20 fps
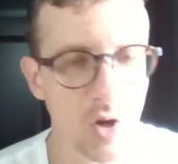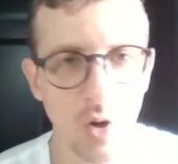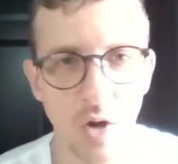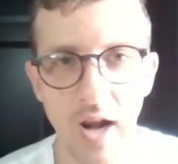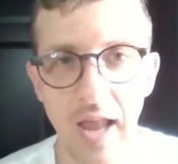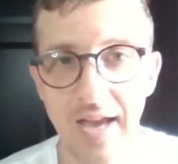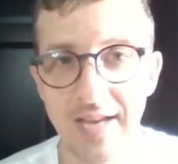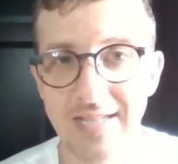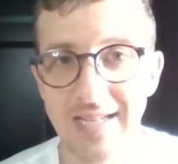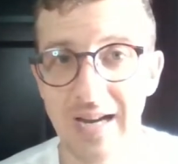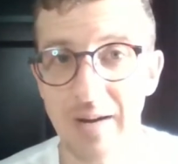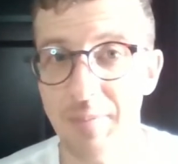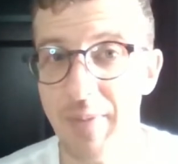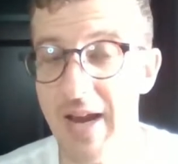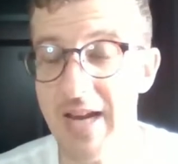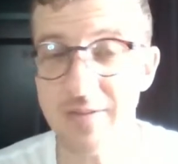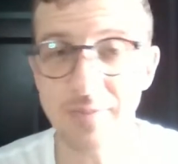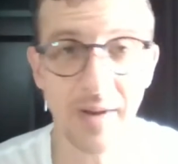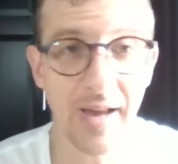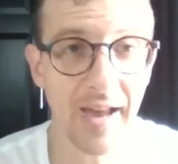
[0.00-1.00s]
utilizing a
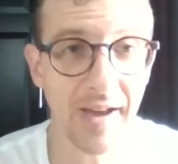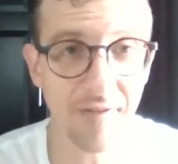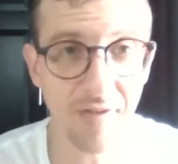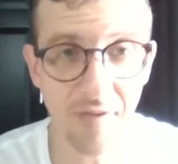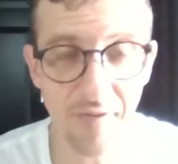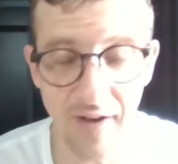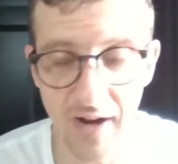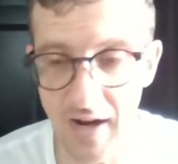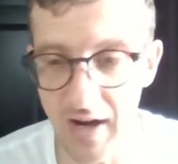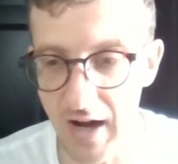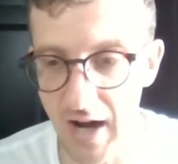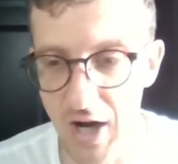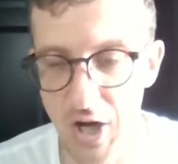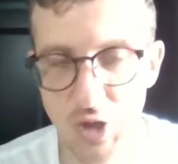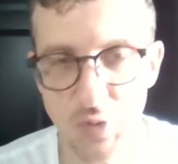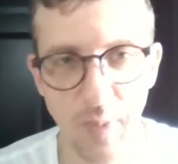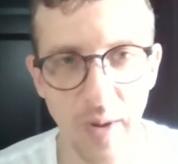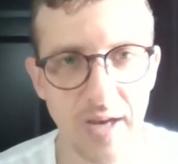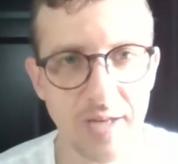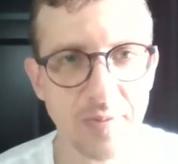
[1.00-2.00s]
basement. I have a very
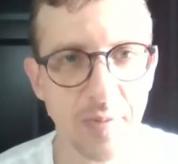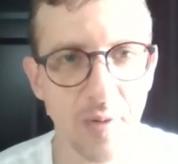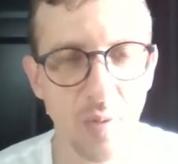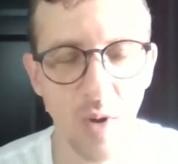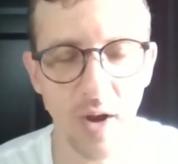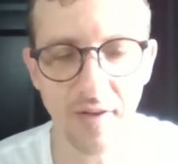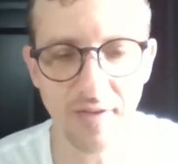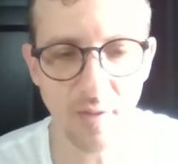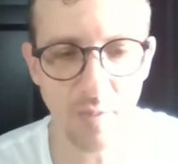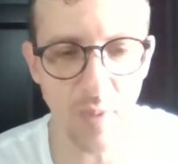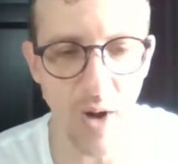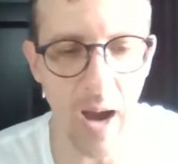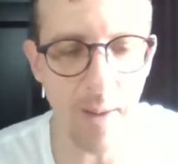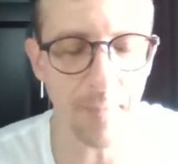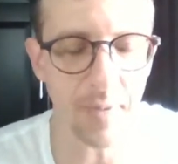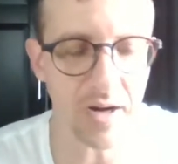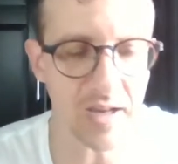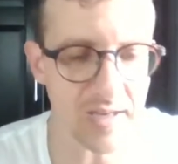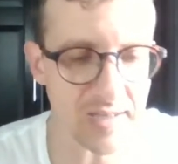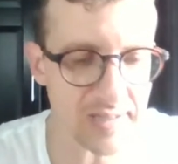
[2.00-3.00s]
large basement in one of the
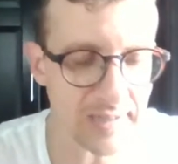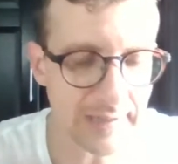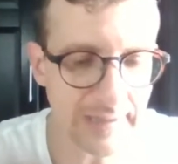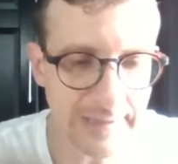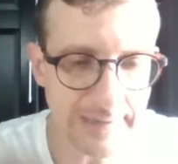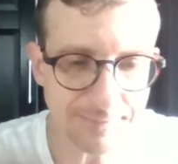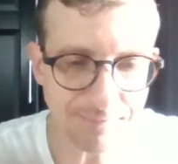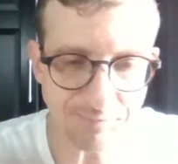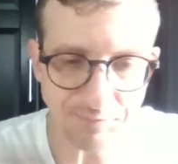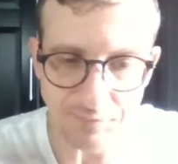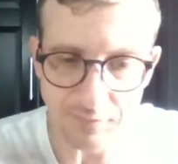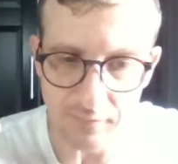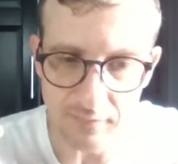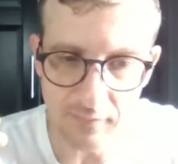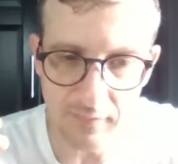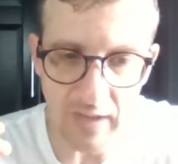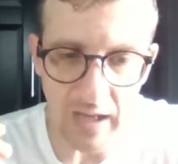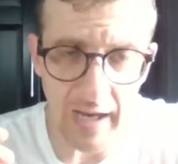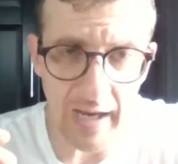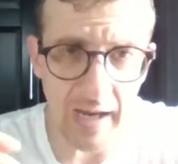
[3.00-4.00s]
properties,
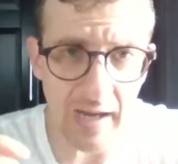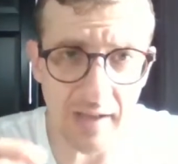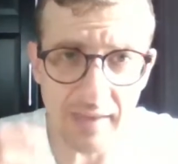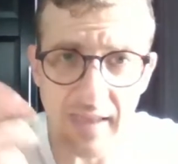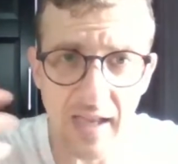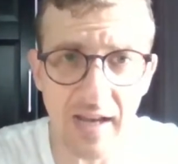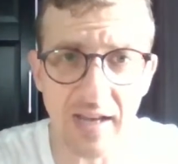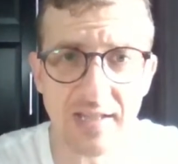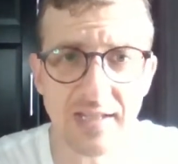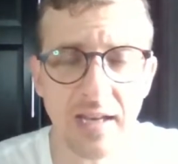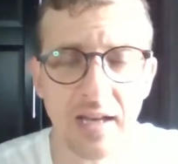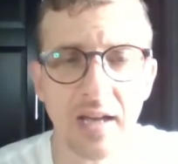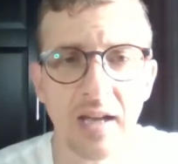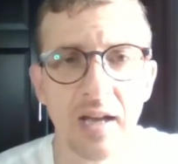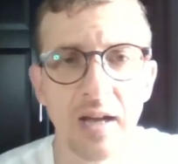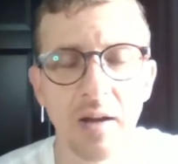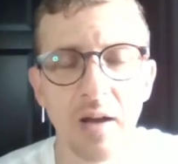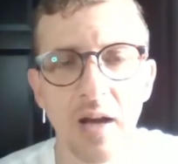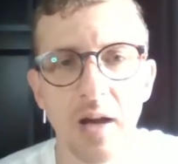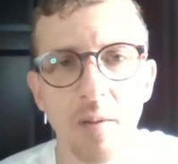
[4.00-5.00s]
that is
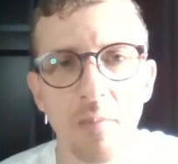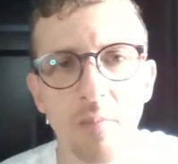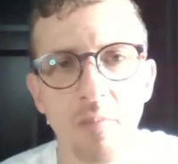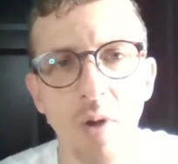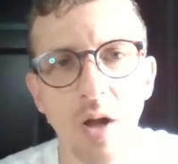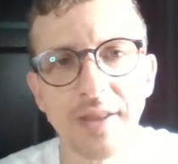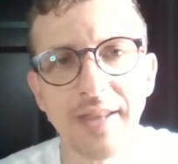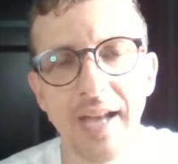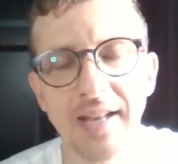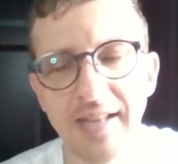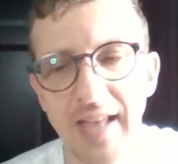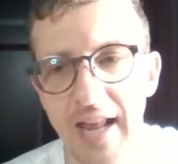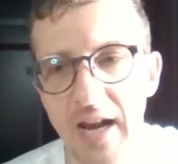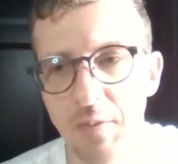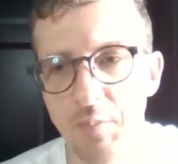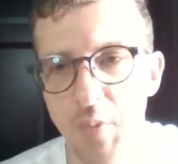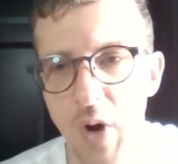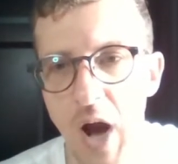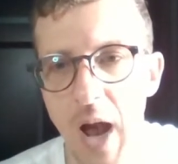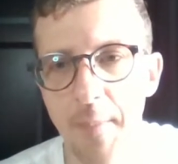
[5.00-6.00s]
a
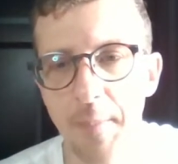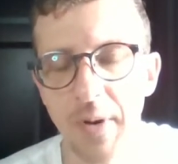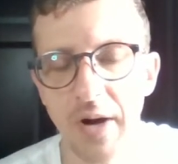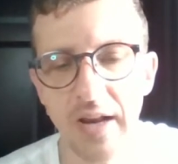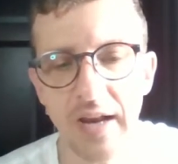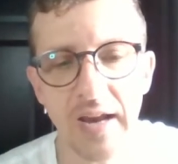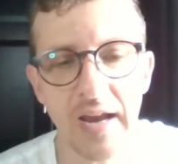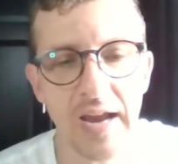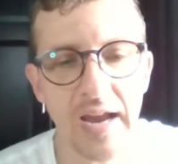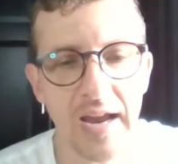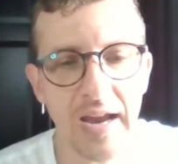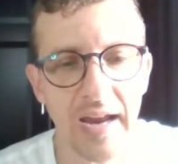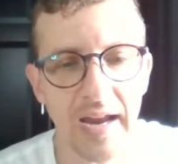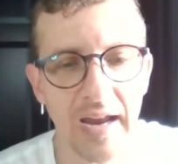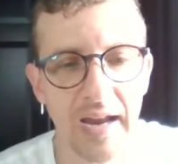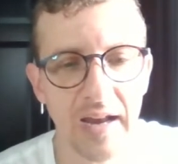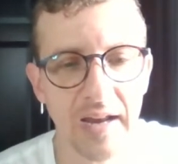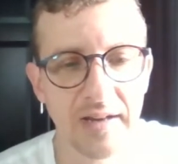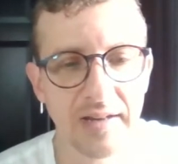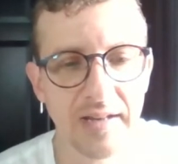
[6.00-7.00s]
multi-tenant property,
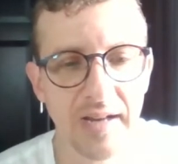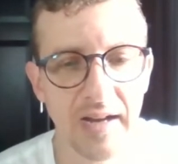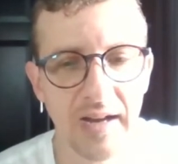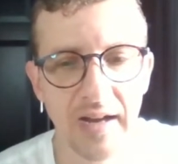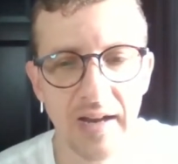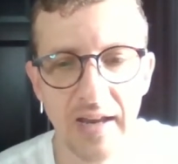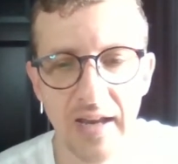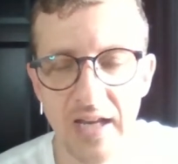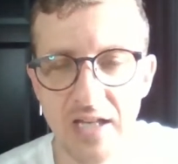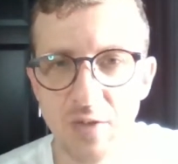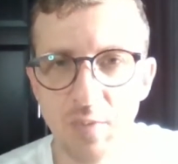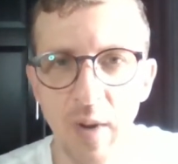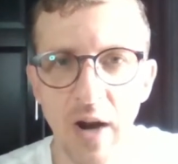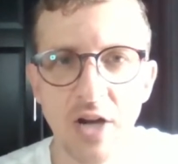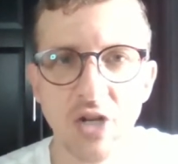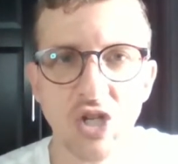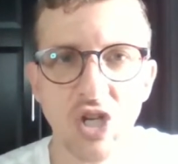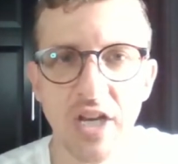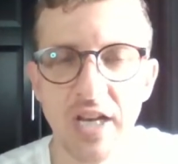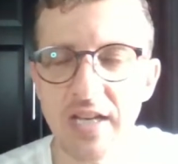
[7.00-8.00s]
and it's
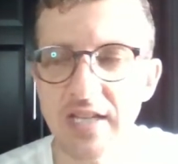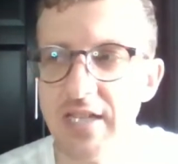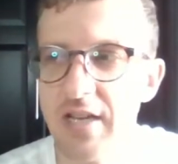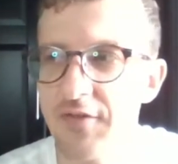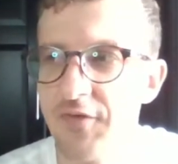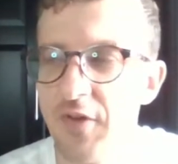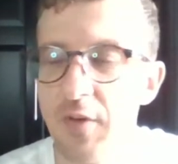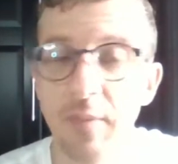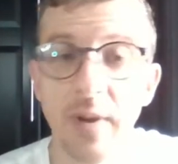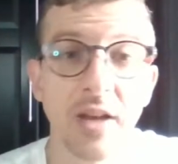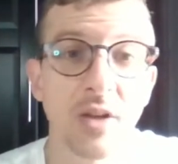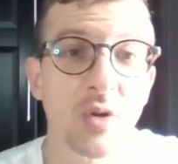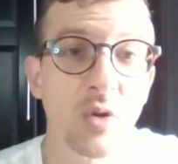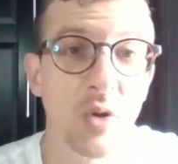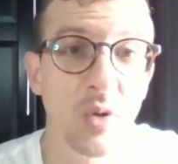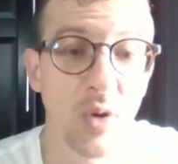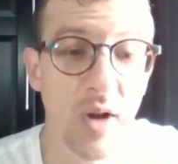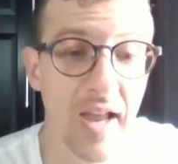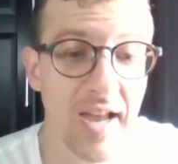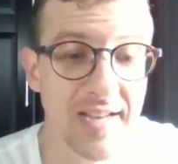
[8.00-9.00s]
much easier for me to
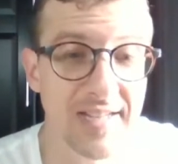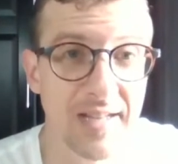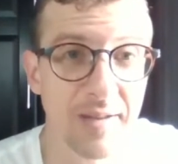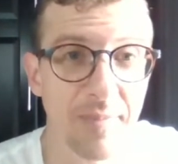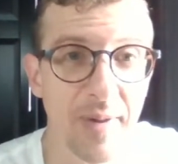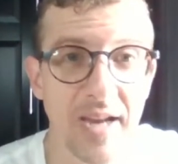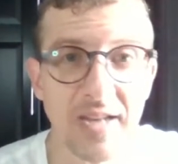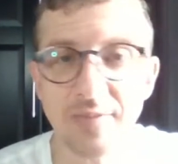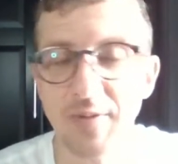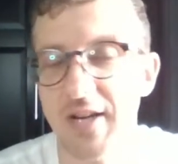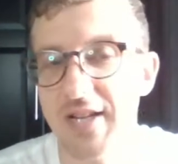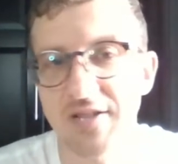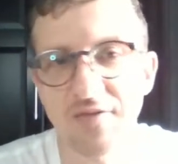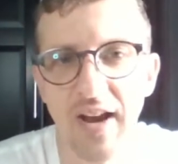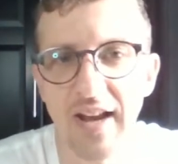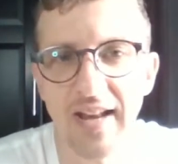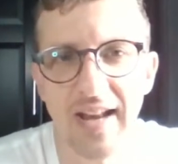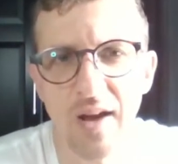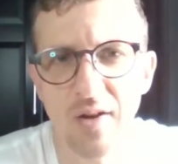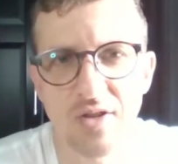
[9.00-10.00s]
utilize the basement, because
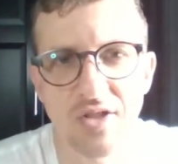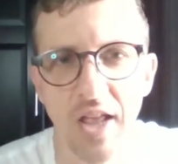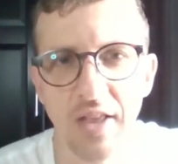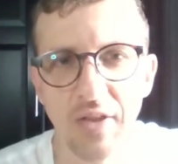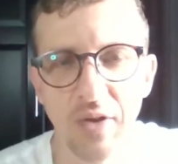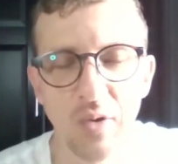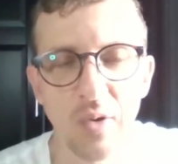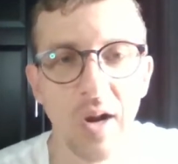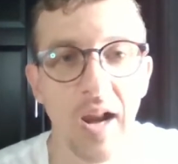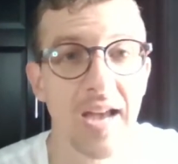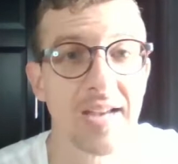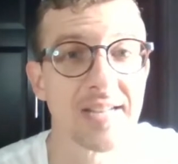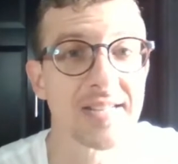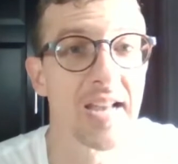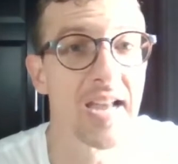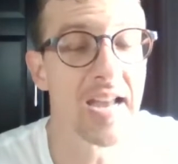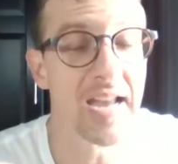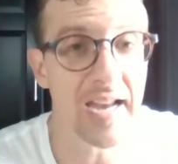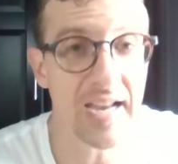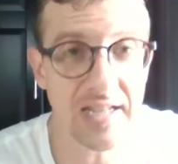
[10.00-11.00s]
right now it's not utilized.
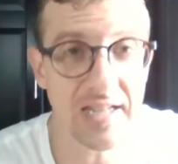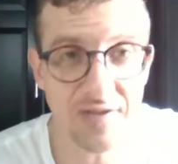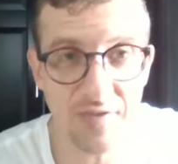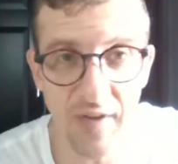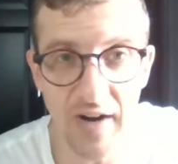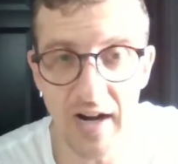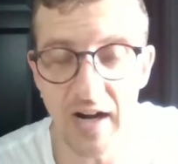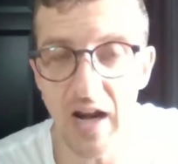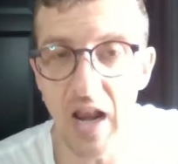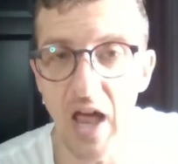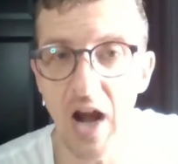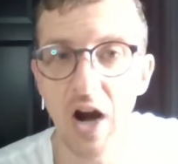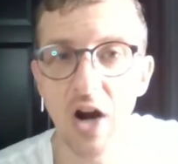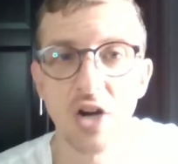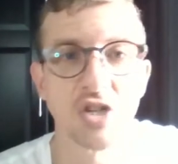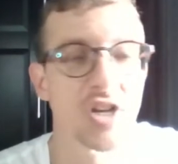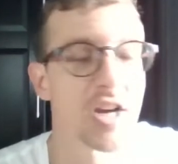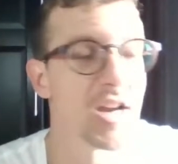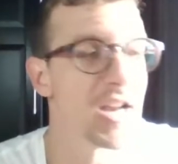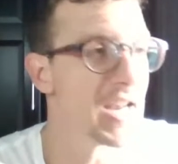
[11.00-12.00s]
It's very
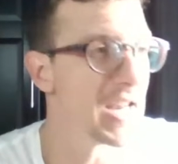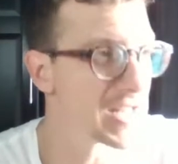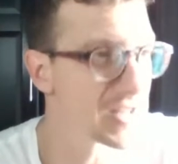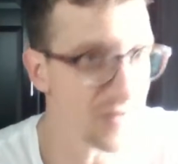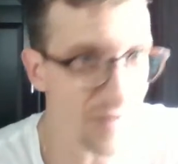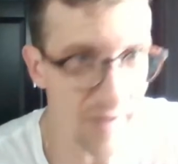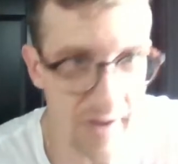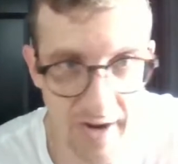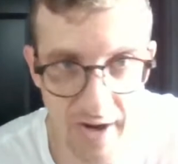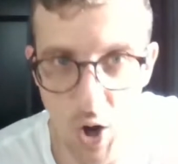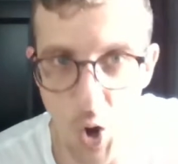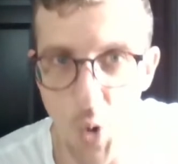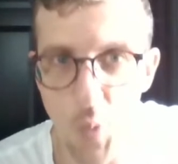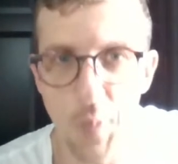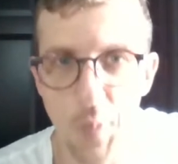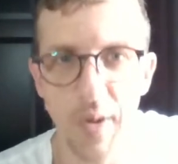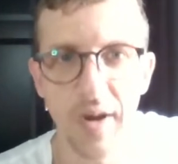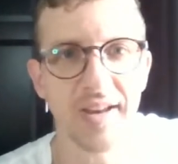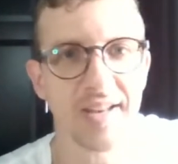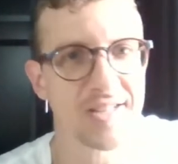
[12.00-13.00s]
large, it's very
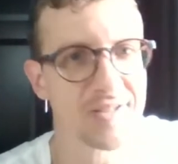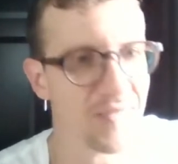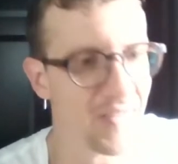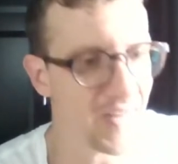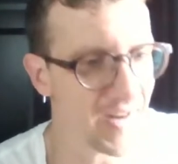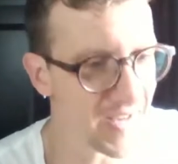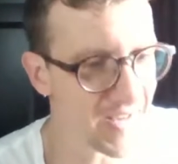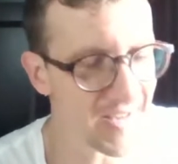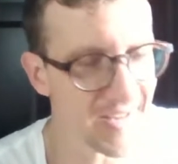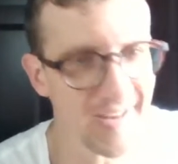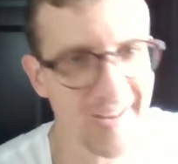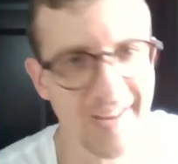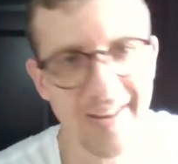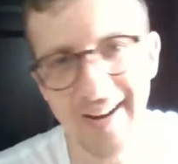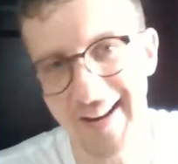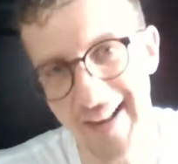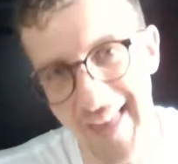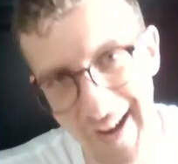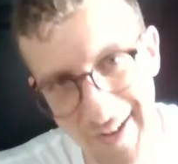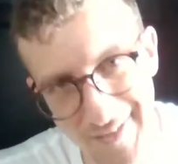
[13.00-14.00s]
open, it's very
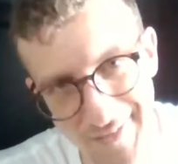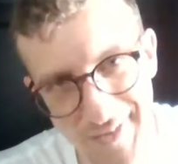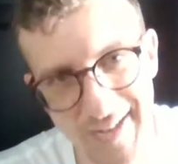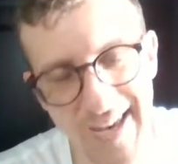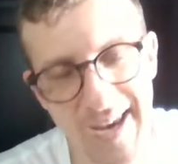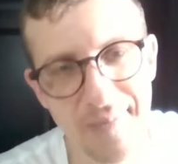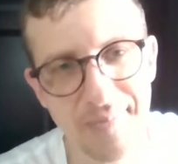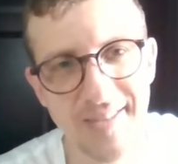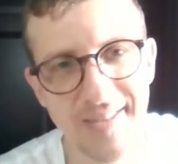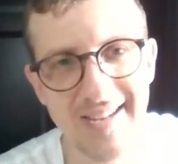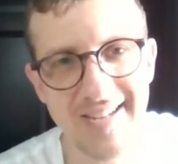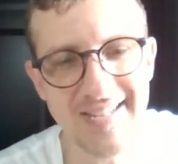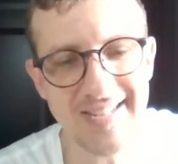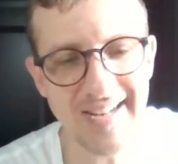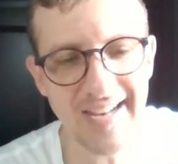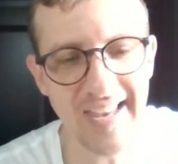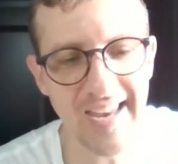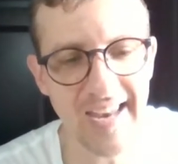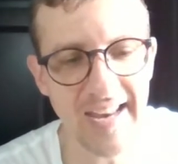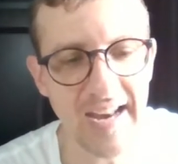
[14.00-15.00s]
clean. I like to keep things
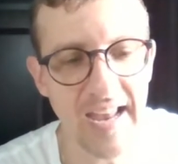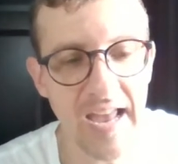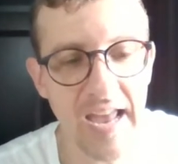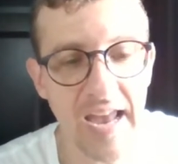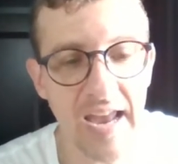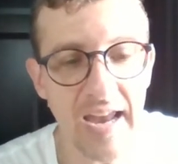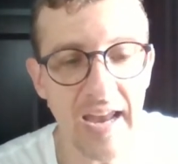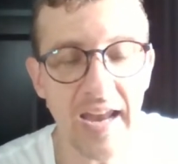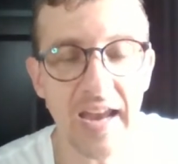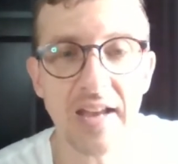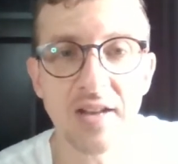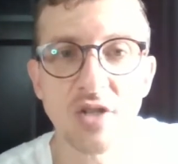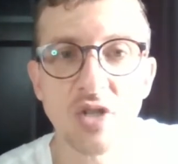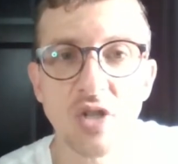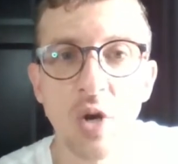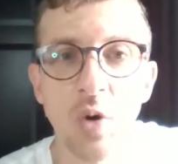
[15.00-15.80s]
clean, and